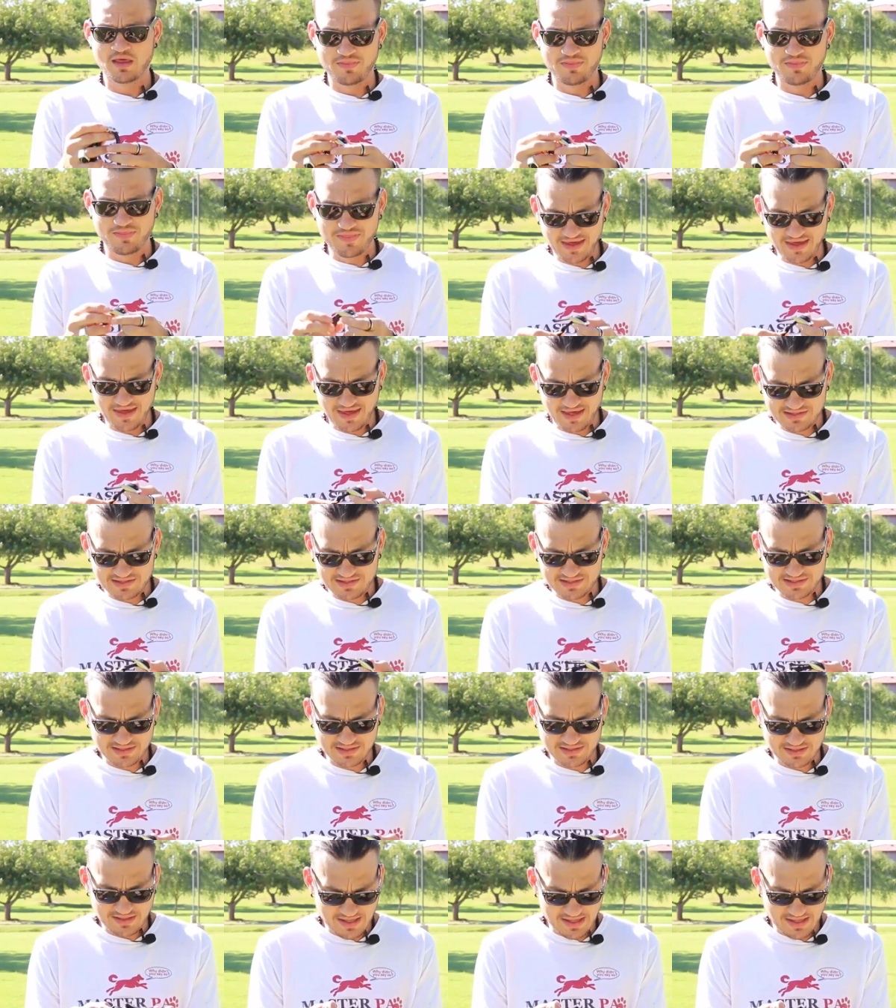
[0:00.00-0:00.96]

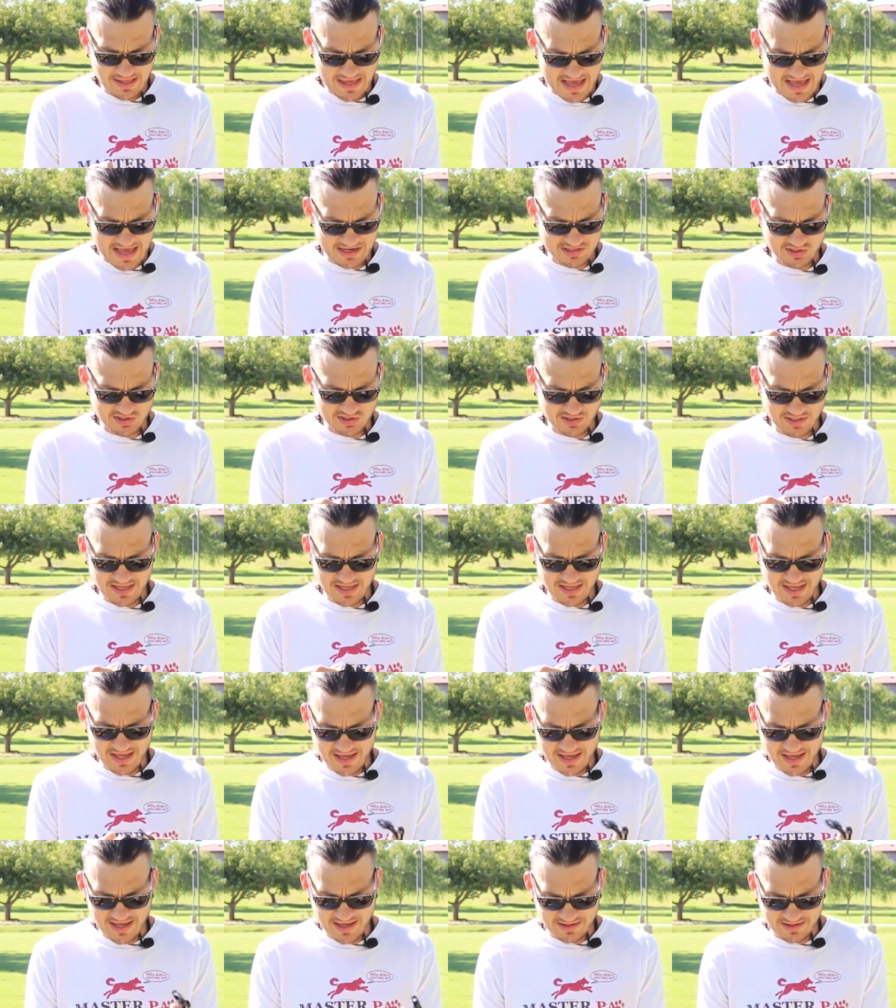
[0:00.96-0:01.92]
This actually
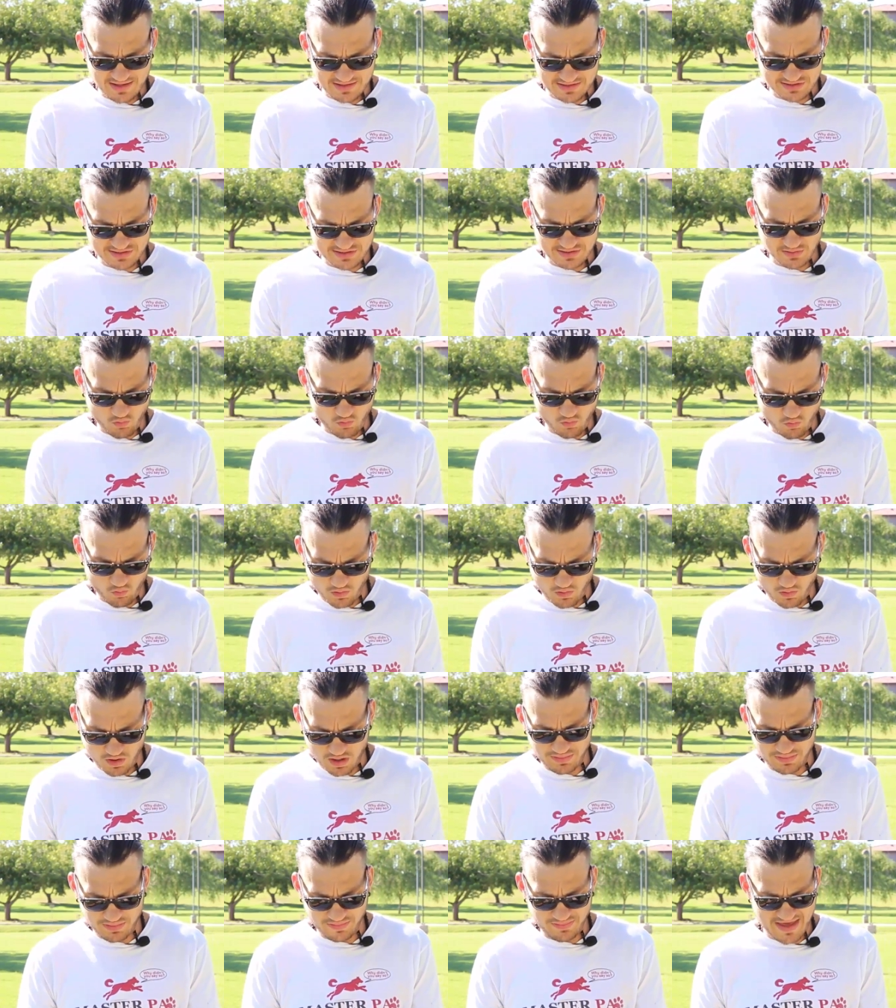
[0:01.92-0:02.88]
is
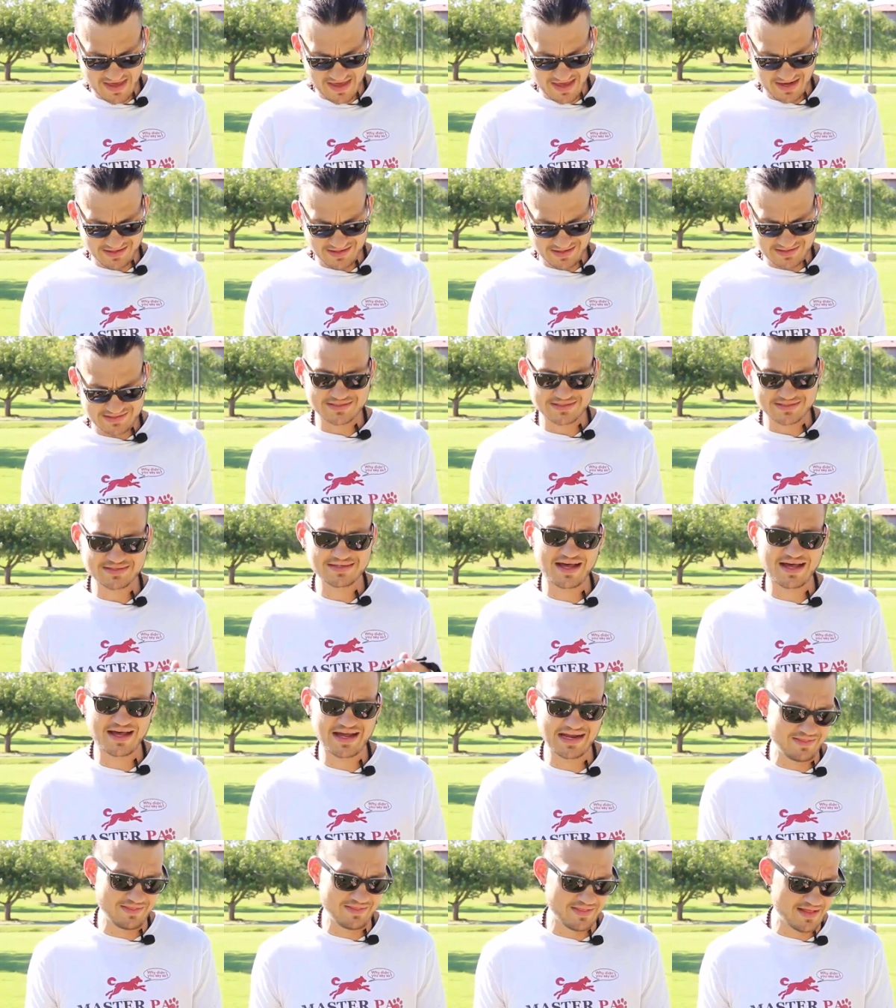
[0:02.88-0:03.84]
one that is
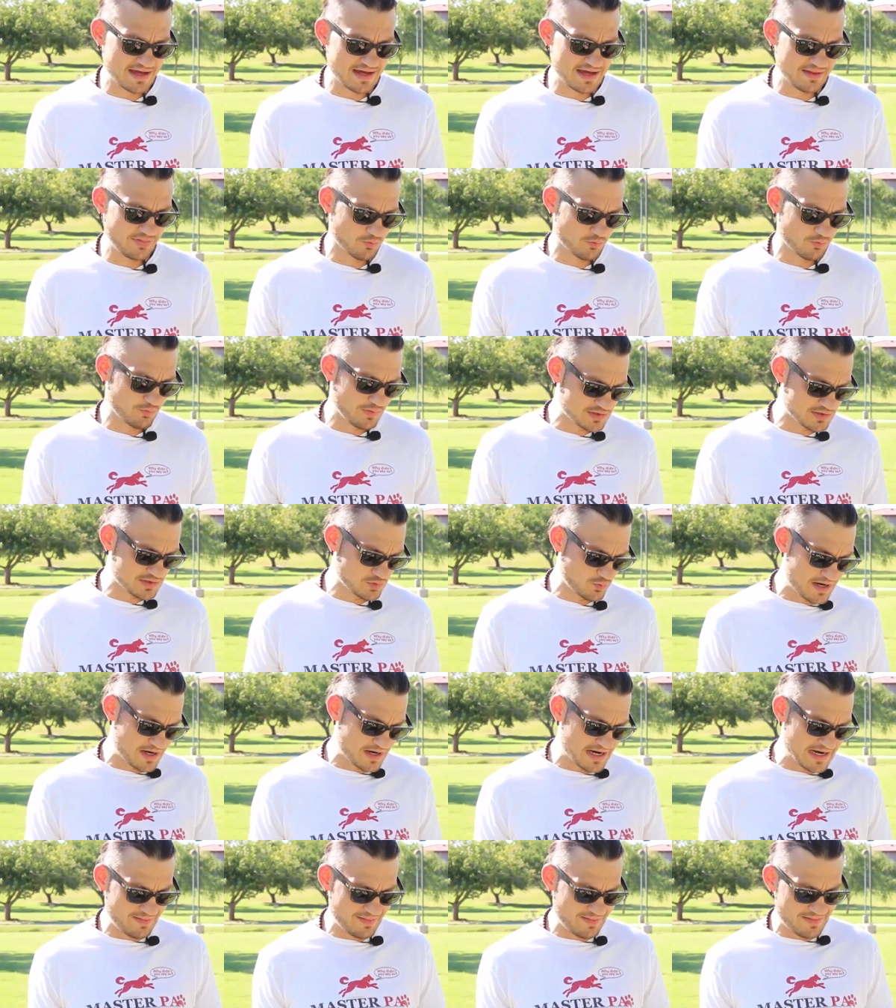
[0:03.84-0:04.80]
nylon. The reason
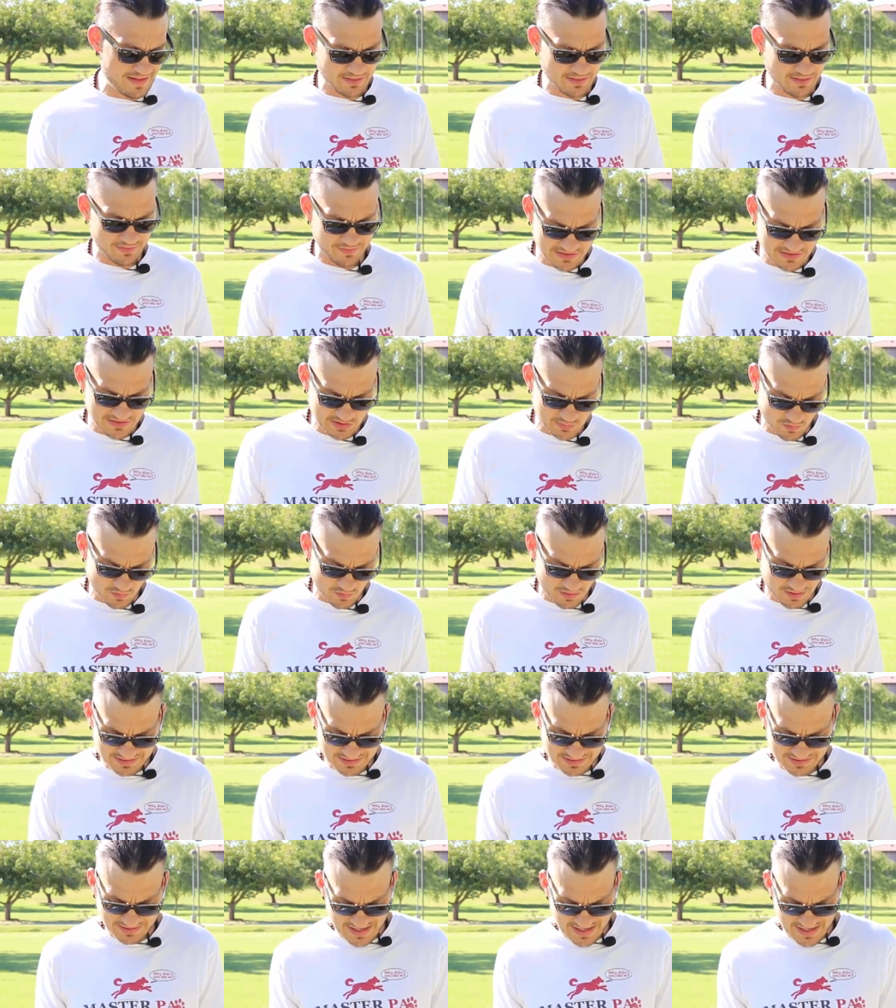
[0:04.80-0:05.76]
why I like this
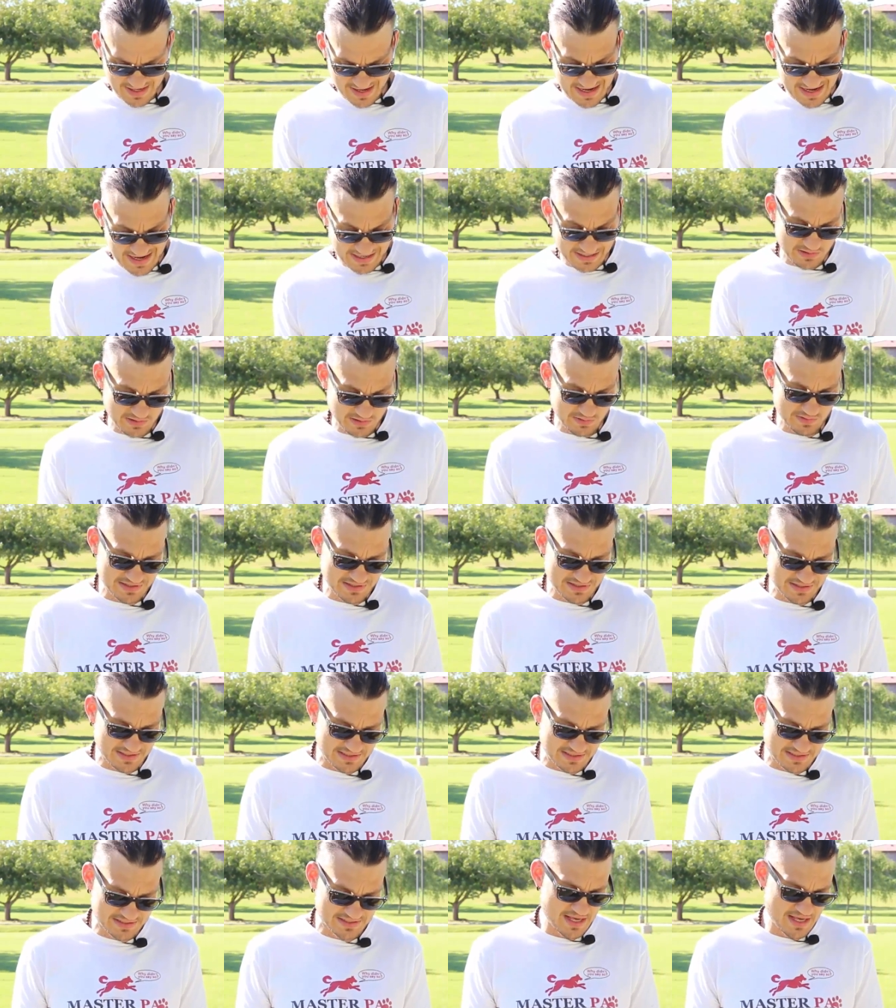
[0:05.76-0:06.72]
one is that I use
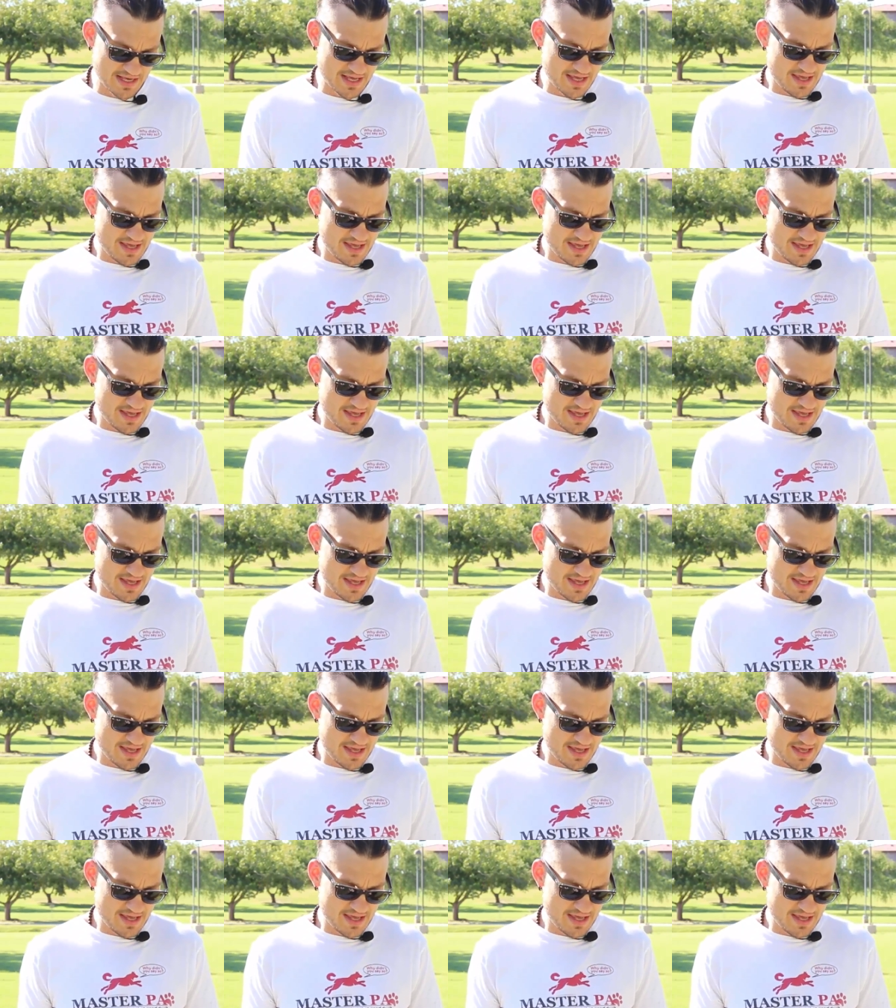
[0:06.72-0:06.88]
this